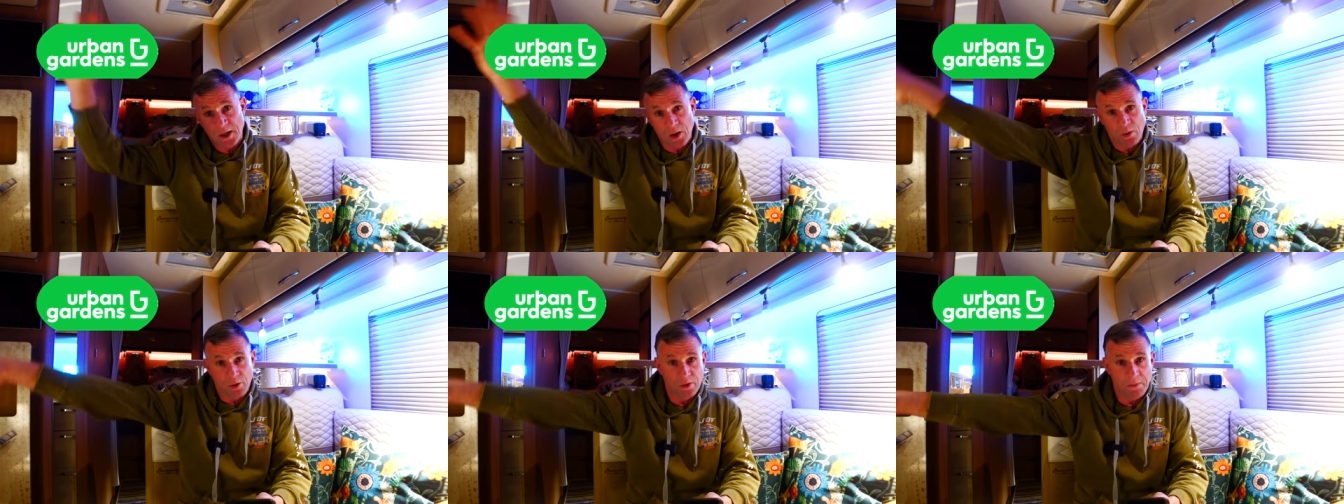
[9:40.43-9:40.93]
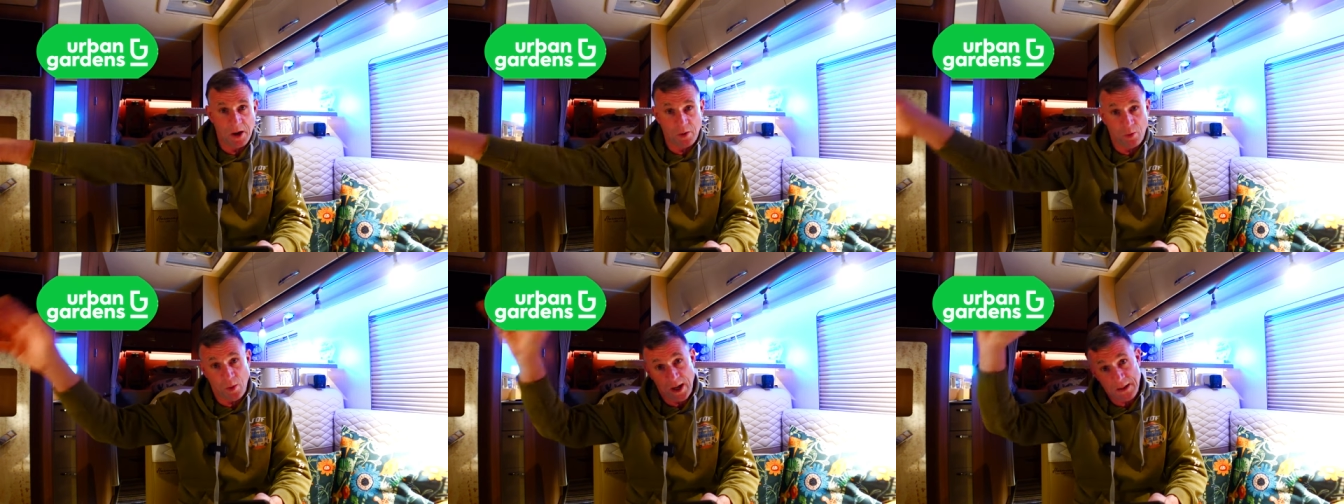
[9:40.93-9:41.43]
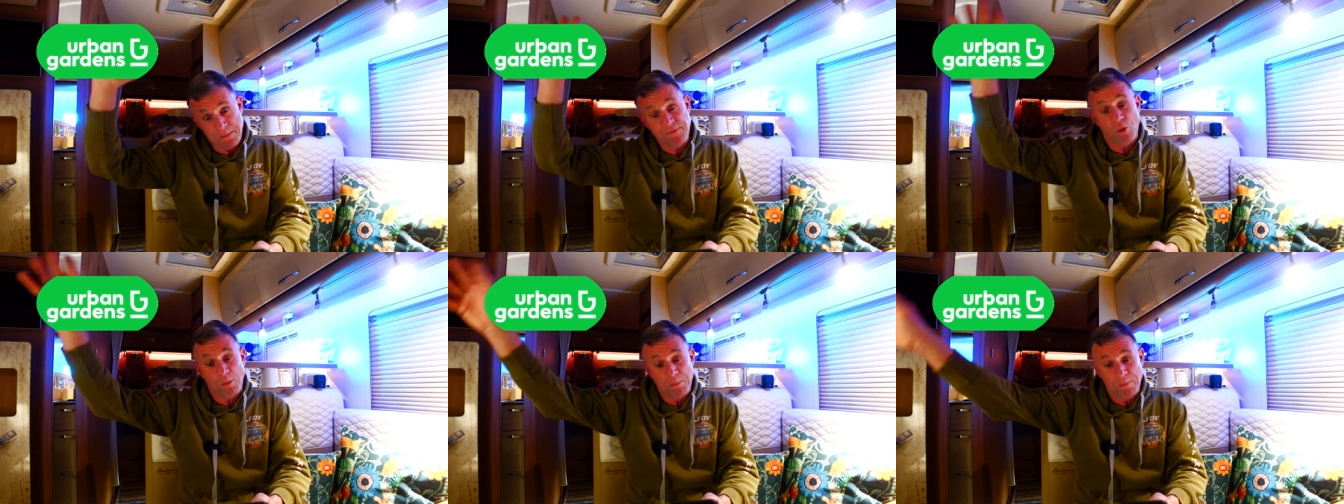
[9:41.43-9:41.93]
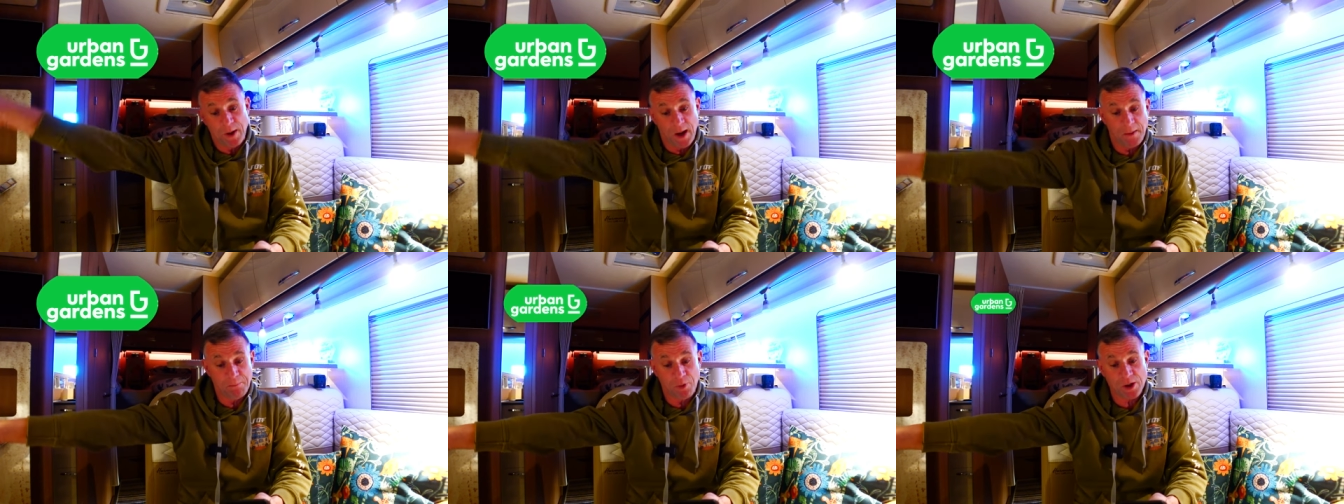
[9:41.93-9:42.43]
go along the motorway before
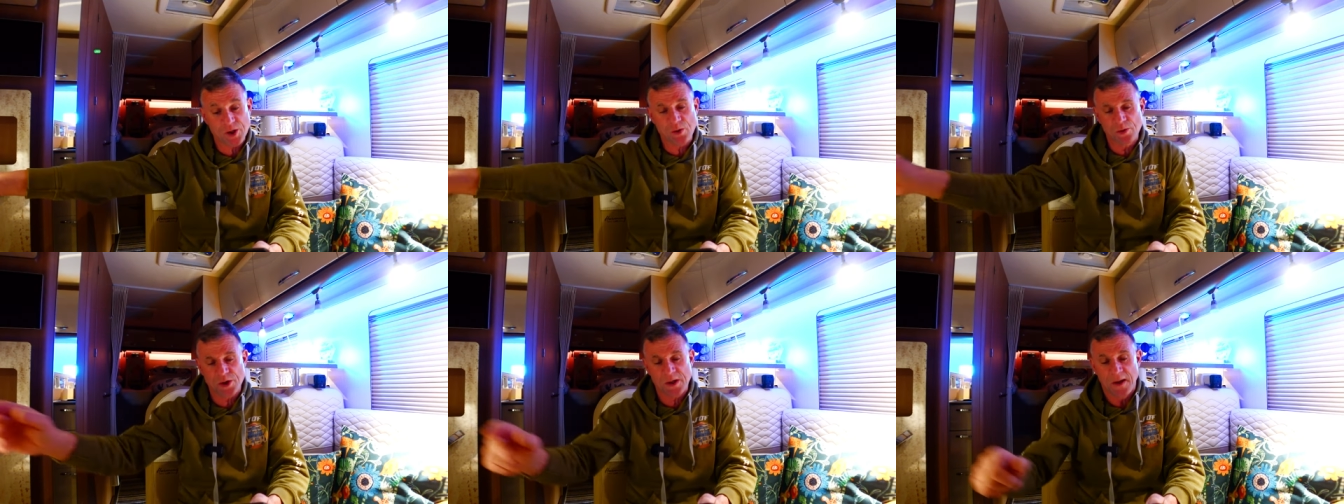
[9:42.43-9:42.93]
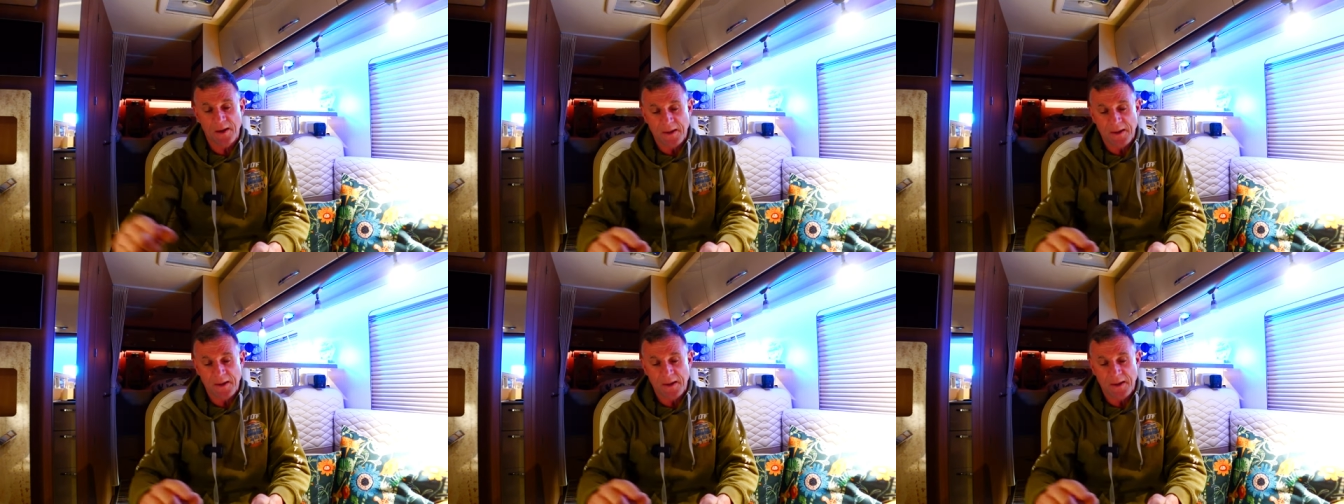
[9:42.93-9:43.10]
uh, Brussels.